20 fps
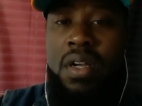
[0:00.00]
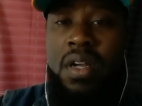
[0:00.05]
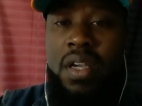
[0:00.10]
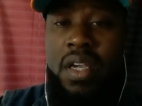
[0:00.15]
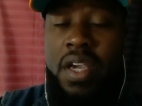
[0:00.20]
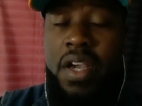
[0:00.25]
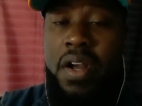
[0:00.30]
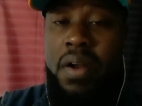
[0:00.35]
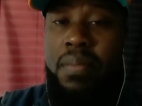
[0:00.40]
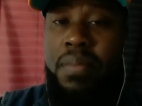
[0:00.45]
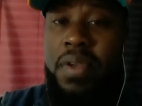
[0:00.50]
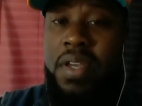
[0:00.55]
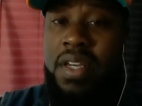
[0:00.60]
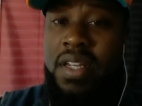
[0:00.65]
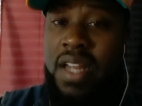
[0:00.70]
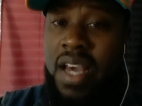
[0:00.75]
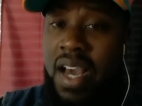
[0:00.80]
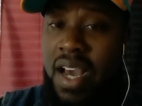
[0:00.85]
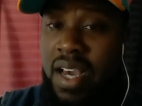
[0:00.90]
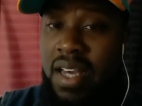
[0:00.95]

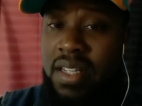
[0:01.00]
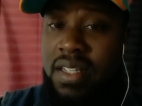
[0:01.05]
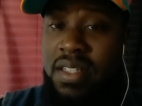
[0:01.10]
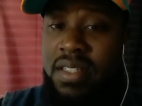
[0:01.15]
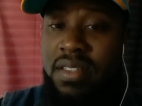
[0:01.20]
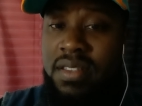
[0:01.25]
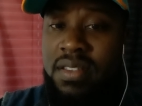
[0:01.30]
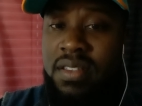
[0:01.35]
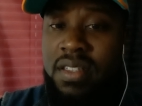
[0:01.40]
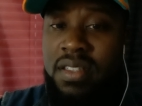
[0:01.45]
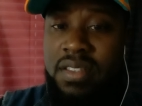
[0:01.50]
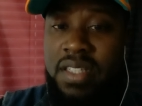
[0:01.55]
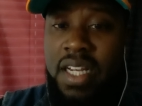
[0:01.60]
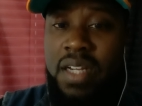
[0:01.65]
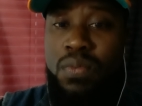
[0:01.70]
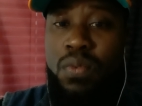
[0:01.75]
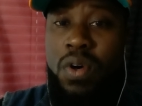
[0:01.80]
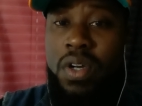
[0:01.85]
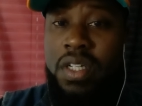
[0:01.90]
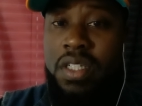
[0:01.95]
Caribbean island
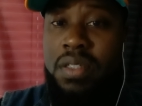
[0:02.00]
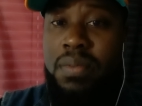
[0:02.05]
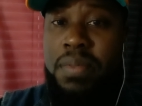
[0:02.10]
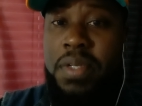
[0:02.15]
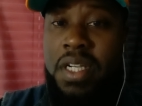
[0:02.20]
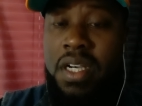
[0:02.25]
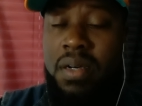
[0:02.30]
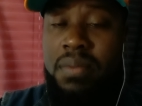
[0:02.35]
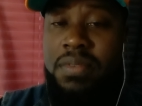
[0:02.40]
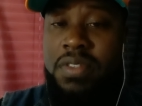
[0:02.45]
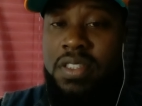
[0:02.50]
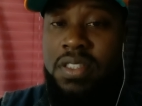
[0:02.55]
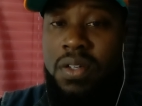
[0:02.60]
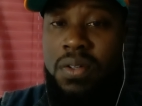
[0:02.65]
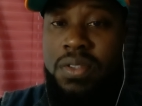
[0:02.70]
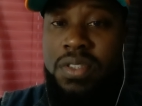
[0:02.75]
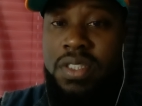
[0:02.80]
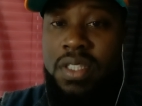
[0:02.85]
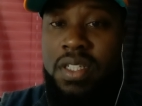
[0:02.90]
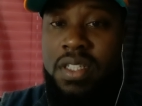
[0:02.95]
that wanted to become
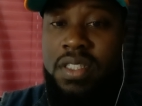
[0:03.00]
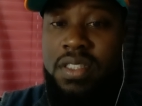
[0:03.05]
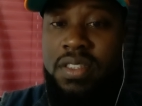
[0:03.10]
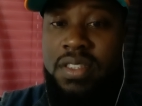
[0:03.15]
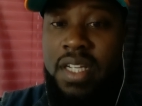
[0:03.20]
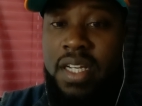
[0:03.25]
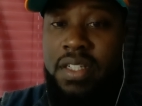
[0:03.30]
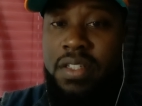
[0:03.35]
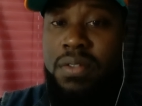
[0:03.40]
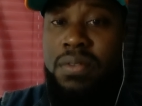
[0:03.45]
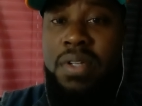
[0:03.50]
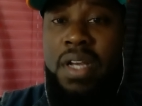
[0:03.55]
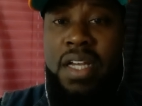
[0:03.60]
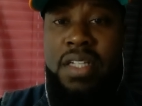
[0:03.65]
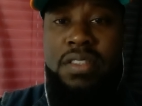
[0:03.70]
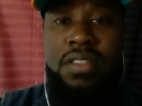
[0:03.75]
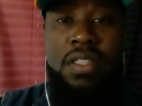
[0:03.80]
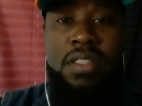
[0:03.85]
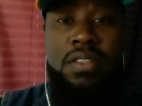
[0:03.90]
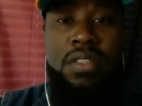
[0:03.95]
socialist. That the
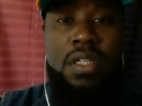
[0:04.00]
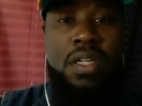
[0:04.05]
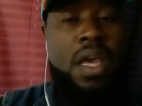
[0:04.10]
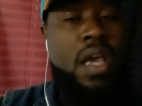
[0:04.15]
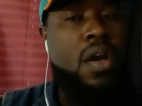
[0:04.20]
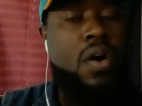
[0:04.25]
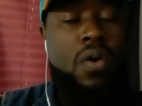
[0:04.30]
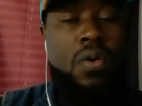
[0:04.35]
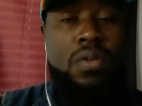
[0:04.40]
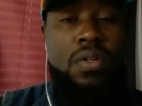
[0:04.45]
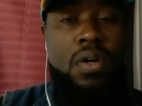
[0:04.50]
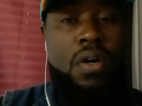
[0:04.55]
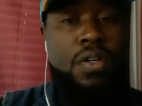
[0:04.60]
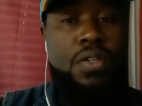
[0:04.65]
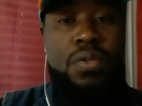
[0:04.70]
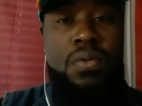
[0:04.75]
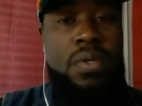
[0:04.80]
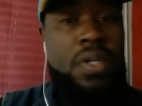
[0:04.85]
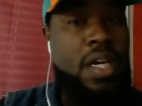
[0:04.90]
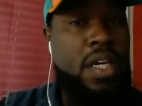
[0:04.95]
United States said, hey, hold on,
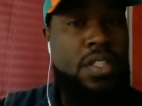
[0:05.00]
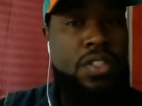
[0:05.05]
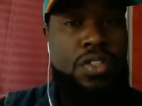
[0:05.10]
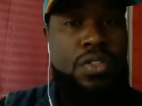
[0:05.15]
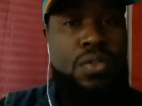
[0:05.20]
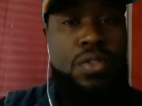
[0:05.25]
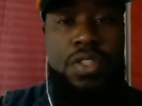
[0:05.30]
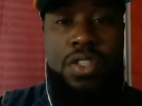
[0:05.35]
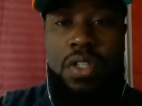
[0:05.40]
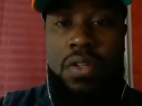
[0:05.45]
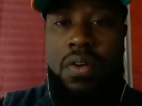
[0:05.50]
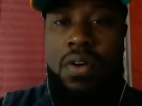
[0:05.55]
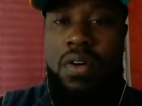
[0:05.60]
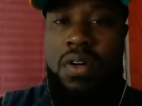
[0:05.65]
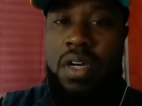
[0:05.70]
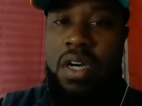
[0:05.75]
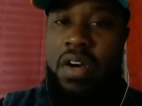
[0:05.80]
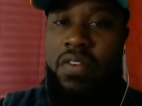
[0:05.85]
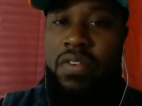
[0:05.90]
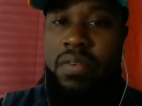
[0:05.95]
you can't choose your
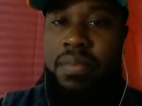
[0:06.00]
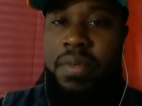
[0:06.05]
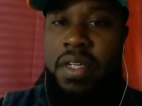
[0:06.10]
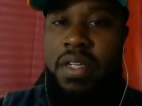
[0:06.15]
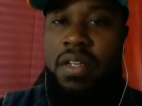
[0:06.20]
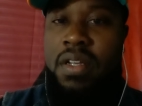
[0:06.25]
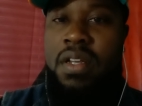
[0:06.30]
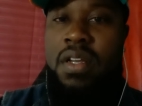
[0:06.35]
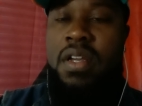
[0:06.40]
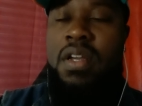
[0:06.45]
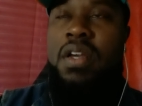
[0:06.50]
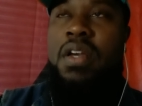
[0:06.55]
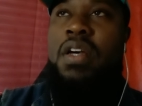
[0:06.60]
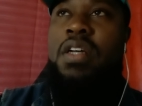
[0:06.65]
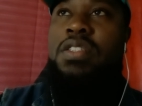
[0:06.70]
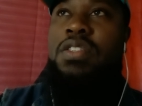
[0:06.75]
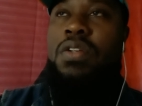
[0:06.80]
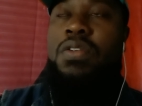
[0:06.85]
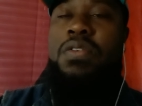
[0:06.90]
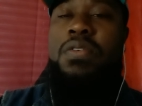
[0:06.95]
own government.
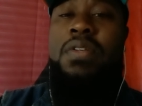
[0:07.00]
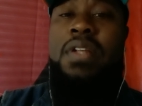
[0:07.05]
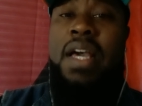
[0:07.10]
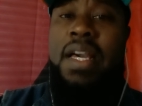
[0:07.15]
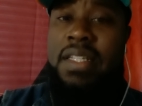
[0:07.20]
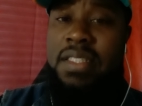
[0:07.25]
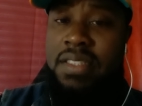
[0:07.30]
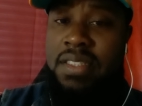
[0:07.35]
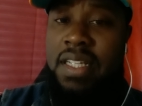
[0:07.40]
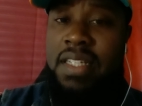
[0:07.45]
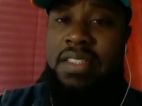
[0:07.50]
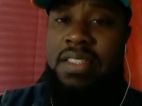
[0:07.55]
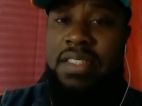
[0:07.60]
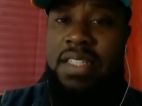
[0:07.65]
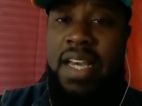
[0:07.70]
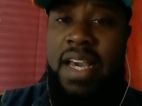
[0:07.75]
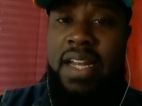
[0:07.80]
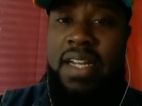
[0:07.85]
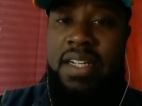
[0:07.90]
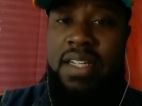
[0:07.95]
So the United States is
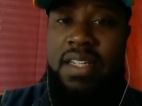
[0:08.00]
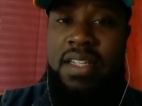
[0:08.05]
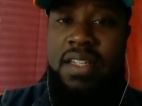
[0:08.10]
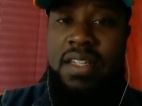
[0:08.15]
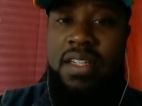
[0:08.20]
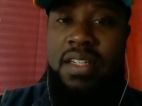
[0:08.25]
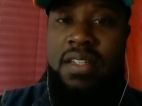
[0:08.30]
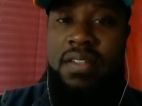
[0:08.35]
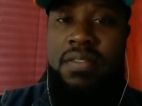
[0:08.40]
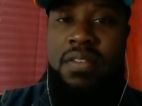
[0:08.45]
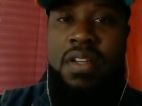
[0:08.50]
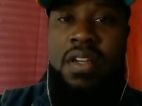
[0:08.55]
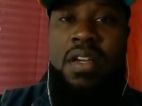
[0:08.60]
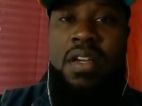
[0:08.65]
at it again.